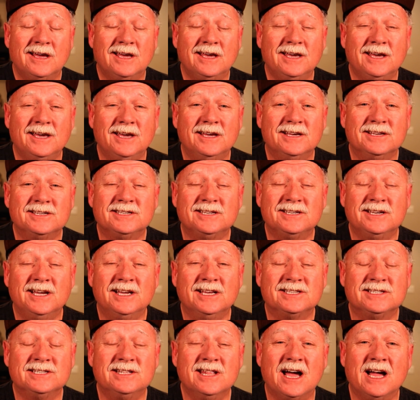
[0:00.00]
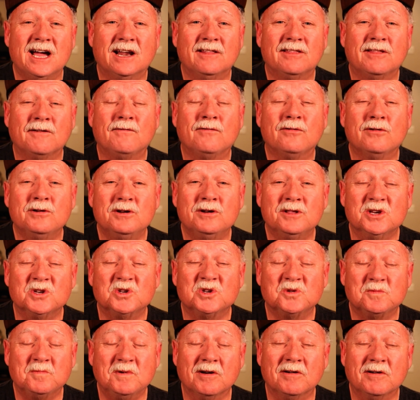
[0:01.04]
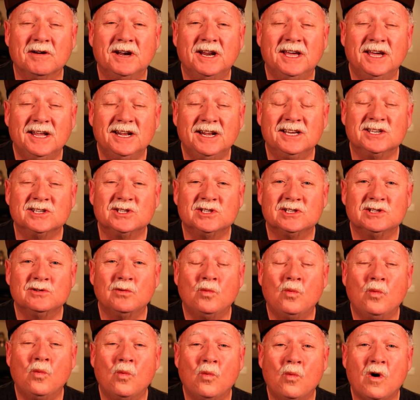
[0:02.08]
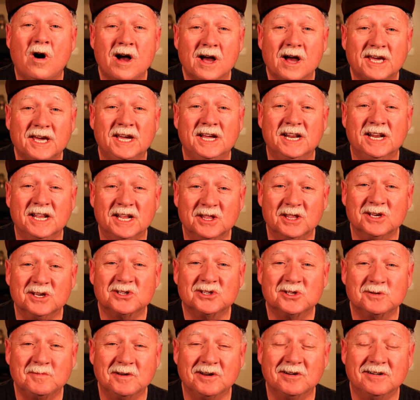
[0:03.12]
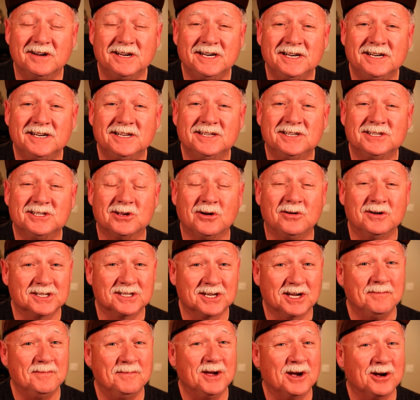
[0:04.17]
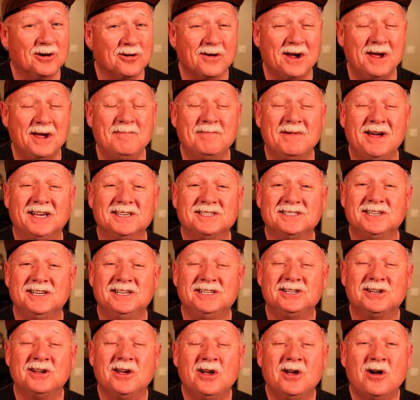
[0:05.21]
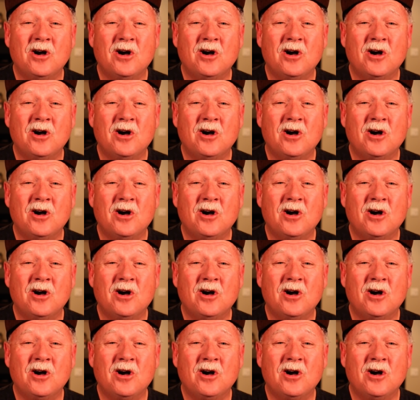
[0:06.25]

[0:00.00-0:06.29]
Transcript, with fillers: is it's not the fruit of the spirit, it is walking in the spirit. So it's going to be a great message.